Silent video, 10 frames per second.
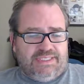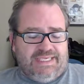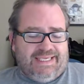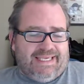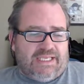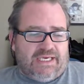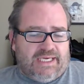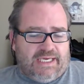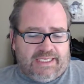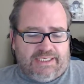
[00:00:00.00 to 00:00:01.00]
and
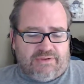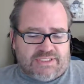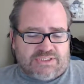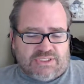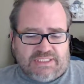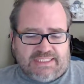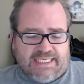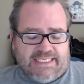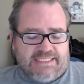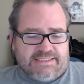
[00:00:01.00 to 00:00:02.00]
I, I, know that's early
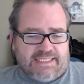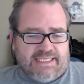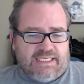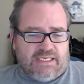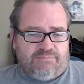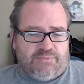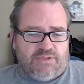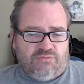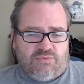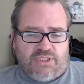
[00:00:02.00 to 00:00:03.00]
days, and I've
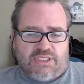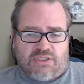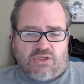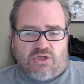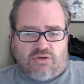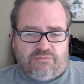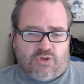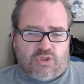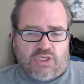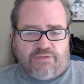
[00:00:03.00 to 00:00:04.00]
been reading a lot of
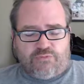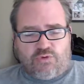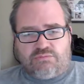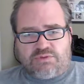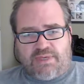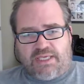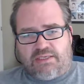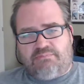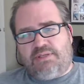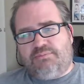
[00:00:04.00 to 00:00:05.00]
online forums about it
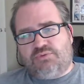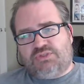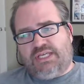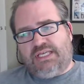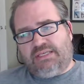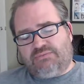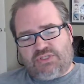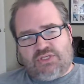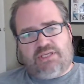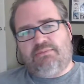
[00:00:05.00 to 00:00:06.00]
and people saying it was a
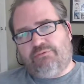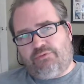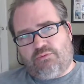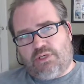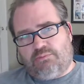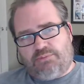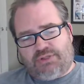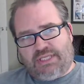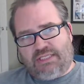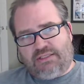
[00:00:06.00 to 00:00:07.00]
nightmare for a while, but
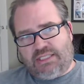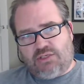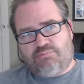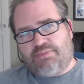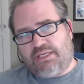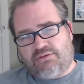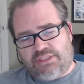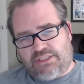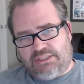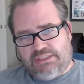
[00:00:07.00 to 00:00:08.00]
then they look back on
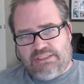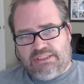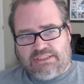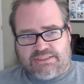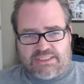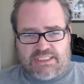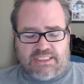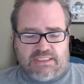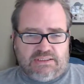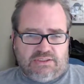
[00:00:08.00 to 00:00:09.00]
it and
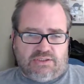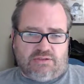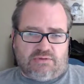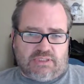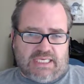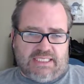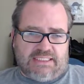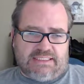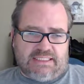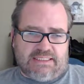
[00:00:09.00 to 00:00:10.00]
say, you know, I'm glad I
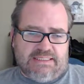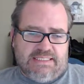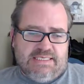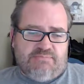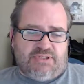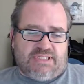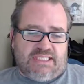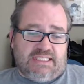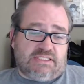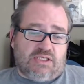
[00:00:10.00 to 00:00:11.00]
did it. But
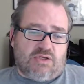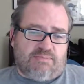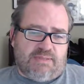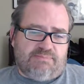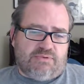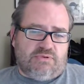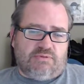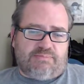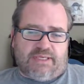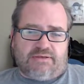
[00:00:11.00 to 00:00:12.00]
then there's a lot of people who
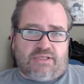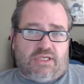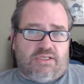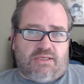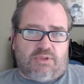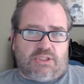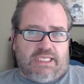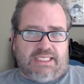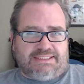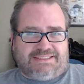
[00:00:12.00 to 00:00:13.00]
look back and go, no, I'm not
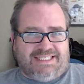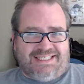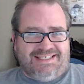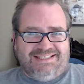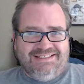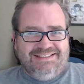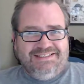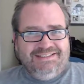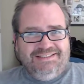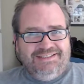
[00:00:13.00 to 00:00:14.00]
glad I did it.
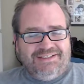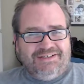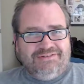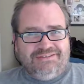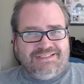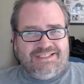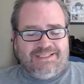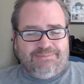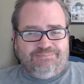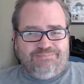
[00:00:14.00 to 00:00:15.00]
You know,
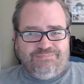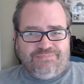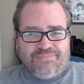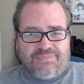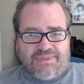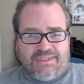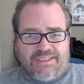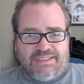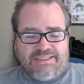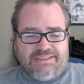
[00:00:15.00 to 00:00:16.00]
um,
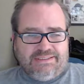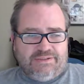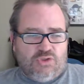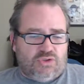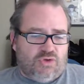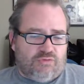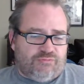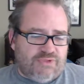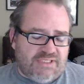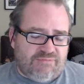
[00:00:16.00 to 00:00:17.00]
not not
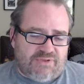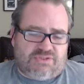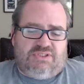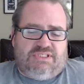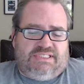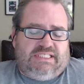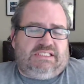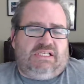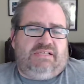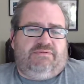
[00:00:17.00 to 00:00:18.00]
for the effect on the sex
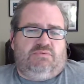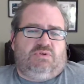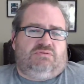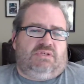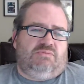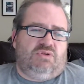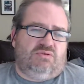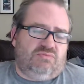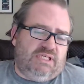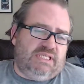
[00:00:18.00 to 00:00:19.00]
life. I'm not I'm not
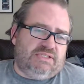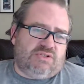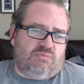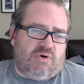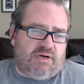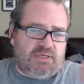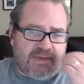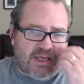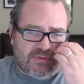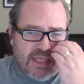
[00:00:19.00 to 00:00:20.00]
really so worried
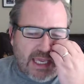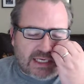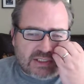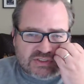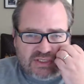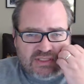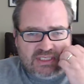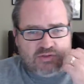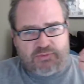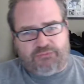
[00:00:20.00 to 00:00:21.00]
about that because I think
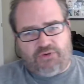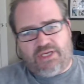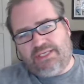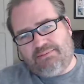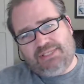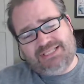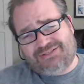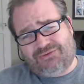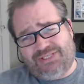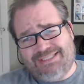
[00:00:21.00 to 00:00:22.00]
it'll be fine. I mean, it's
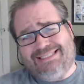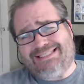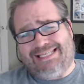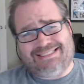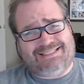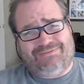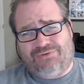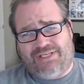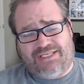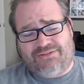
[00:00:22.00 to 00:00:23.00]
crazy sensitive
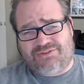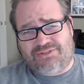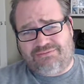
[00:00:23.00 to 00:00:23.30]
right now, so